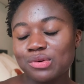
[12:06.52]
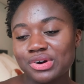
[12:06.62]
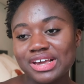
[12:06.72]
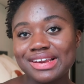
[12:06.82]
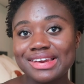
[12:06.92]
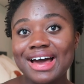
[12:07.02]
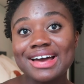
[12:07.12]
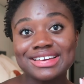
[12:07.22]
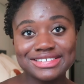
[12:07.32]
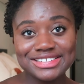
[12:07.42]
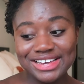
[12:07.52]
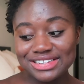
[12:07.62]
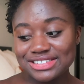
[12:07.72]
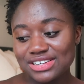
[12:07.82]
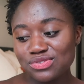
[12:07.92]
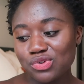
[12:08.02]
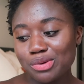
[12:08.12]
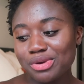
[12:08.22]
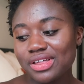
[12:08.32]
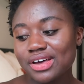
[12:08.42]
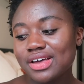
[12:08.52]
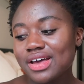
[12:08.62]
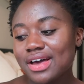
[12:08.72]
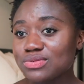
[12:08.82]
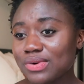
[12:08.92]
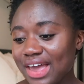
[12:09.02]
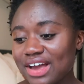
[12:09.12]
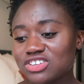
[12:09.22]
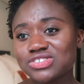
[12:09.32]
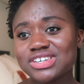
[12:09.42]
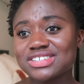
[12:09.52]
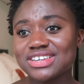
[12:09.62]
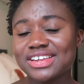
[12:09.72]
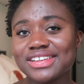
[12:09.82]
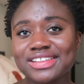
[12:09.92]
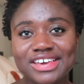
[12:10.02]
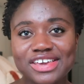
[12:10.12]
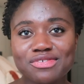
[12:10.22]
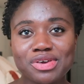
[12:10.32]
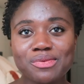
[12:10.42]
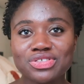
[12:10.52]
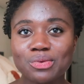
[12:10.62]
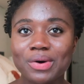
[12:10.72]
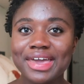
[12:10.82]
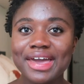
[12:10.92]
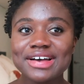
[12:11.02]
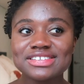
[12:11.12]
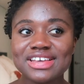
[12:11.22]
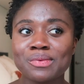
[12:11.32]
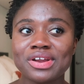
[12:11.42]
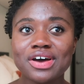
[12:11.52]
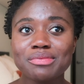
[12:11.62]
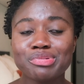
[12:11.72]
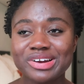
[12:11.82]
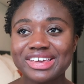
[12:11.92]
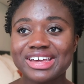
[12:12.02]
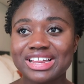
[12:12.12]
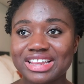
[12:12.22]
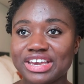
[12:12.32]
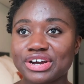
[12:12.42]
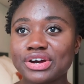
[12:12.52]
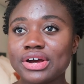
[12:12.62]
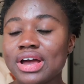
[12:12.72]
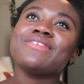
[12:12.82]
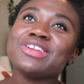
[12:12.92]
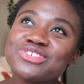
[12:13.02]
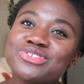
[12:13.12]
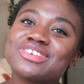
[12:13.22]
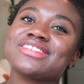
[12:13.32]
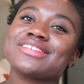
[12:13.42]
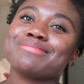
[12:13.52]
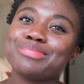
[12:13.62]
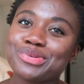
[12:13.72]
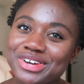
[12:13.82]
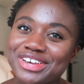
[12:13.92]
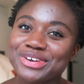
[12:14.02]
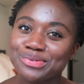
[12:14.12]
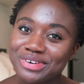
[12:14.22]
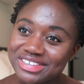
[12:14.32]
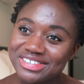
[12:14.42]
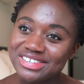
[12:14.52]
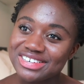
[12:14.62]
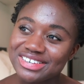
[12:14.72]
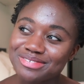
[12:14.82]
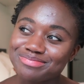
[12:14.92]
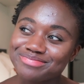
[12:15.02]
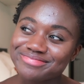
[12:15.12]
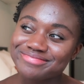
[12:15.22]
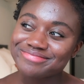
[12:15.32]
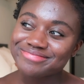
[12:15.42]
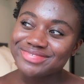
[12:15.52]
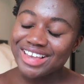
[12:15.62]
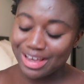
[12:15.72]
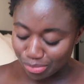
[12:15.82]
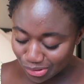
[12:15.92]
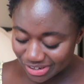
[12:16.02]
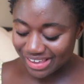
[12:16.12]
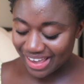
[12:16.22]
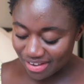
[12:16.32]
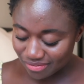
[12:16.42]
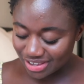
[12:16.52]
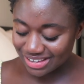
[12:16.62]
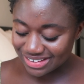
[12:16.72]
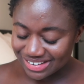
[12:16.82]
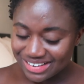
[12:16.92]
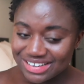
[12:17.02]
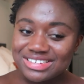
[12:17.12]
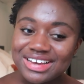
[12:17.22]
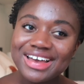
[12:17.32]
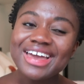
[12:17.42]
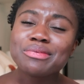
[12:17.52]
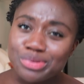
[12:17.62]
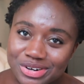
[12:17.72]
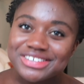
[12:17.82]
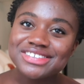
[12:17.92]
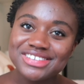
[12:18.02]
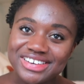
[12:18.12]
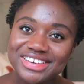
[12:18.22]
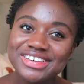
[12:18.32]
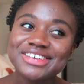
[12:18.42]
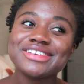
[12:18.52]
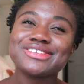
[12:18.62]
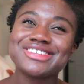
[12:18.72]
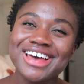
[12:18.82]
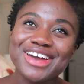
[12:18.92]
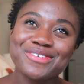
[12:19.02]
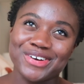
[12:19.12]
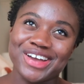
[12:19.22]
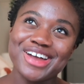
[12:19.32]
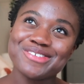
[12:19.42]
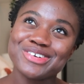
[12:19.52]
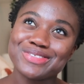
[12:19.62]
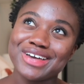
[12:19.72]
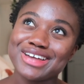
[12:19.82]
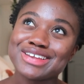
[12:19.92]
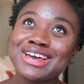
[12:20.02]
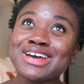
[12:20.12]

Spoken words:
40 non-tinted formula. This one actually didn't leave me with a white cast. It went on pretty clear. The finish was pretty greasy and pretty heavy and pretty sticky. I forgot about that.